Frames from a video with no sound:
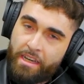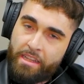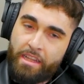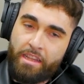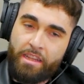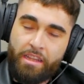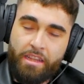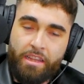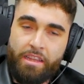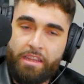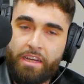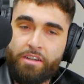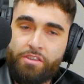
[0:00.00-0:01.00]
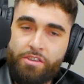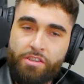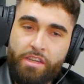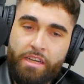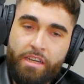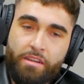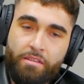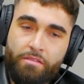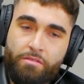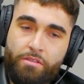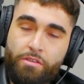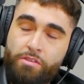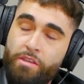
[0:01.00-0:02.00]
And then they're just like,
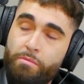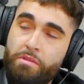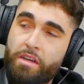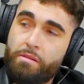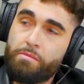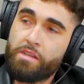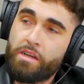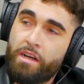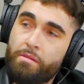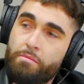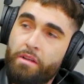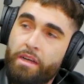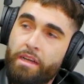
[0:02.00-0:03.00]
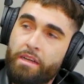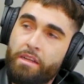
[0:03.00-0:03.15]
dude, sometimes I'm like,